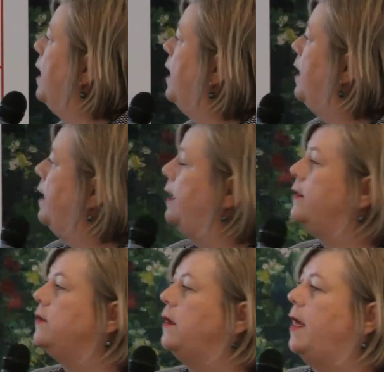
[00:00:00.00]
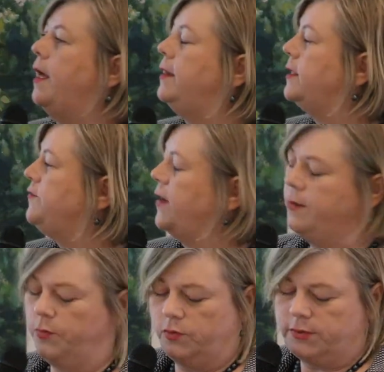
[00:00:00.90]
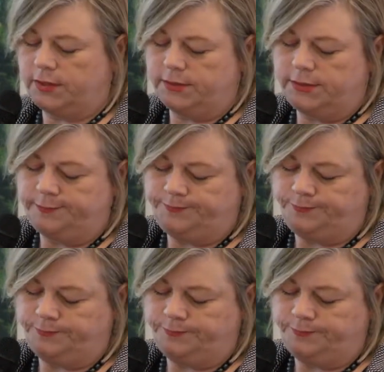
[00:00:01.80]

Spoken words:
And that's very important.